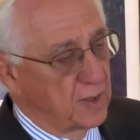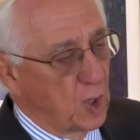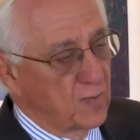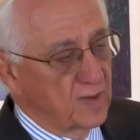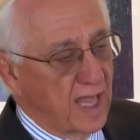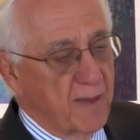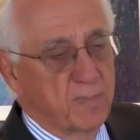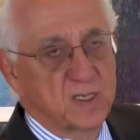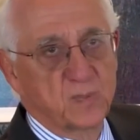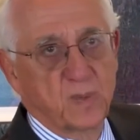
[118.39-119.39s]
the
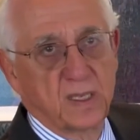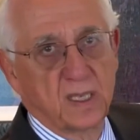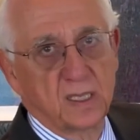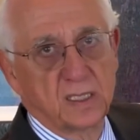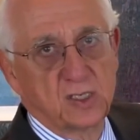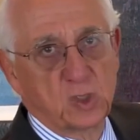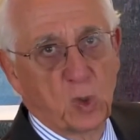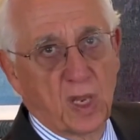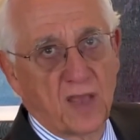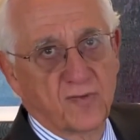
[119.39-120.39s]
overlap must be at least
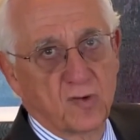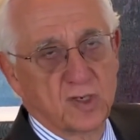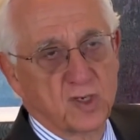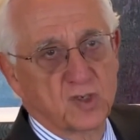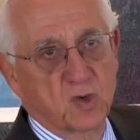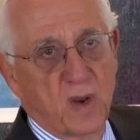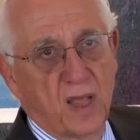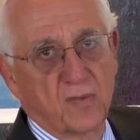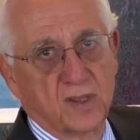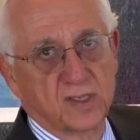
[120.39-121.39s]
2.5 inches
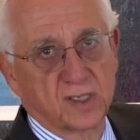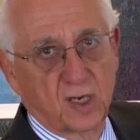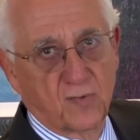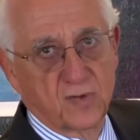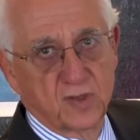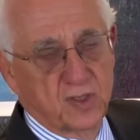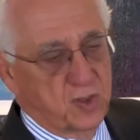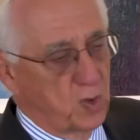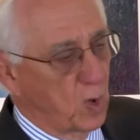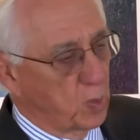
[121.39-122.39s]
around the circumference of the shoe.